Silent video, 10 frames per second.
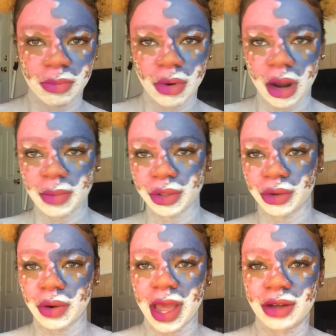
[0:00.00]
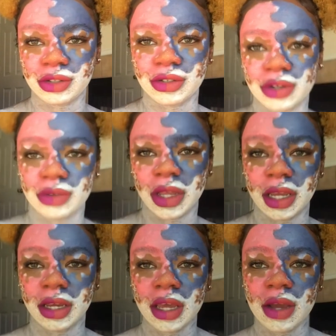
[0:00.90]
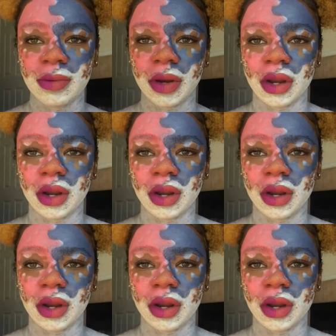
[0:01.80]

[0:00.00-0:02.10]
proper little outro. Like we're